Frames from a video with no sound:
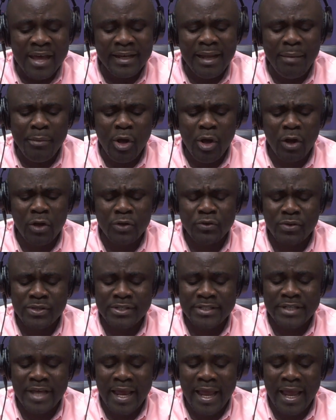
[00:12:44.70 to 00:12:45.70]
Let me also
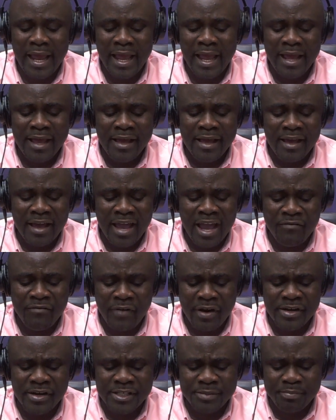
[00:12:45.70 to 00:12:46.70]
say a
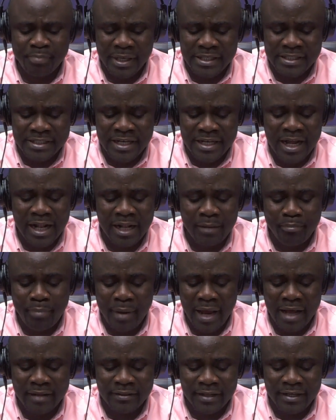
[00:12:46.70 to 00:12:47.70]
very special
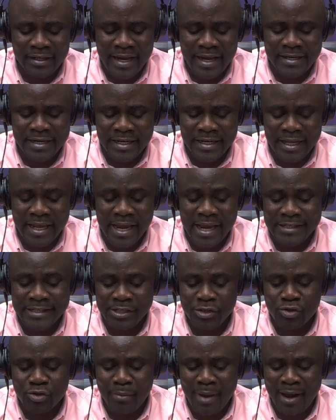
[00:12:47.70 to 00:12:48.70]
birthday
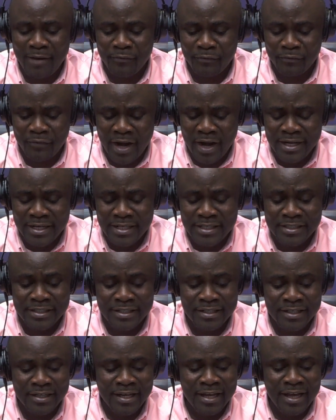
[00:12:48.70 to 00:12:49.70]
dedication to my friend,
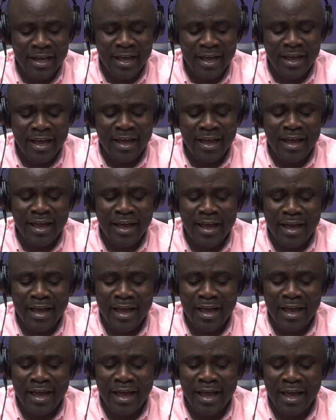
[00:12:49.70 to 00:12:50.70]

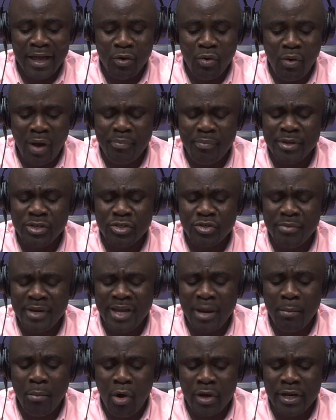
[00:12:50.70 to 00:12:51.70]
who happens to be
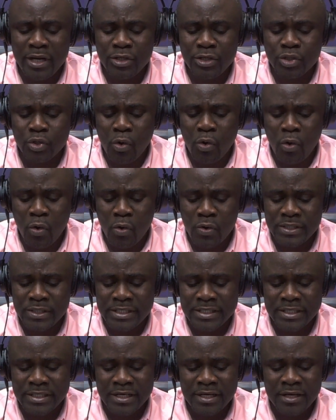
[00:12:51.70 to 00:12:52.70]
the morning show
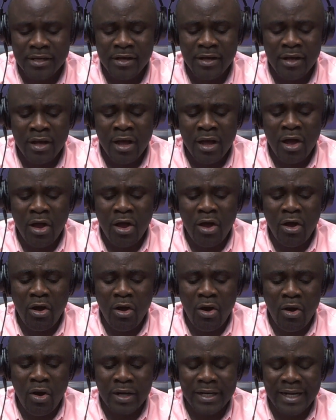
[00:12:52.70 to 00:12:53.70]
host
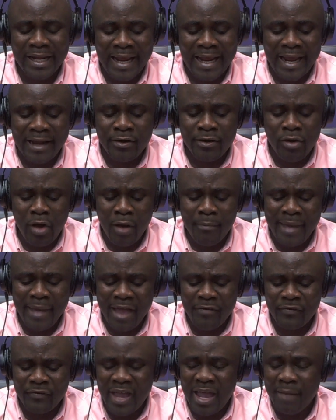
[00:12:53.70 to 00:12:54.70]
on Kingdom
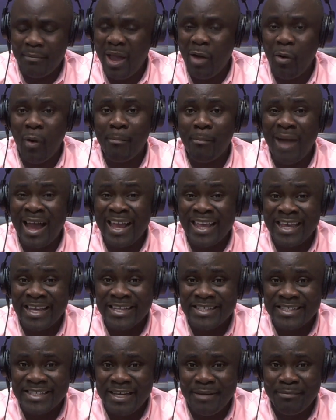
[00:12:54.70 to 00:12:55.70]
FM
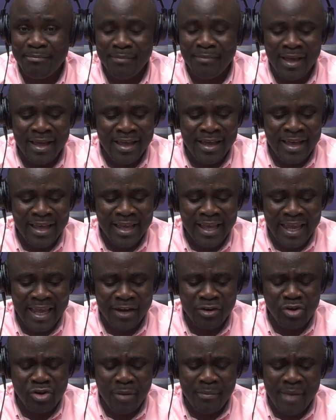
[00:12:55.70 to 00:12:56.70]
Mankesim.
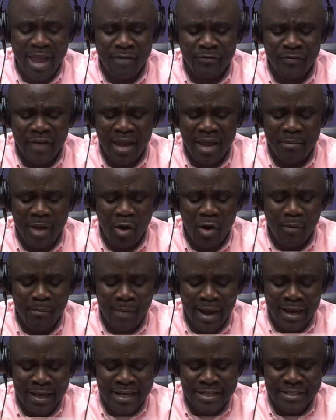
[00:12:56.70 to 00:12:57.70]
Kingdom FM
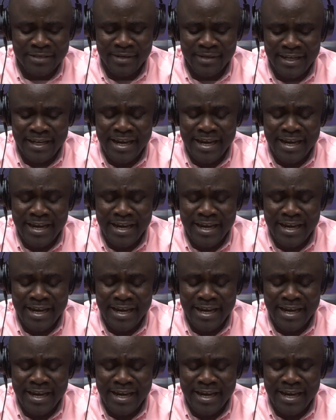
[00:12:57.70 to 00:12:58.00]
Mankesim.